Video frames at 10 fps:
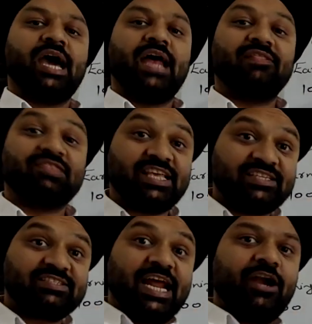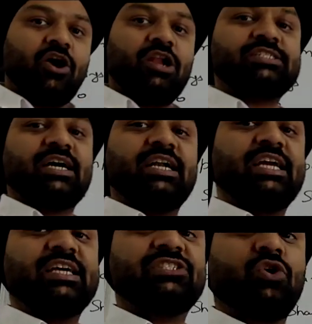And this $10
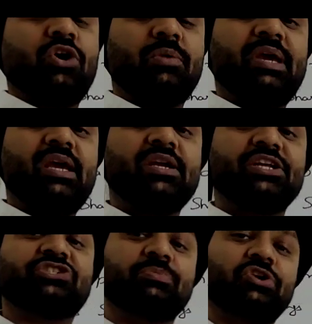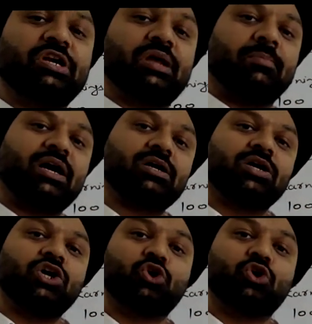earning is going to be distributed among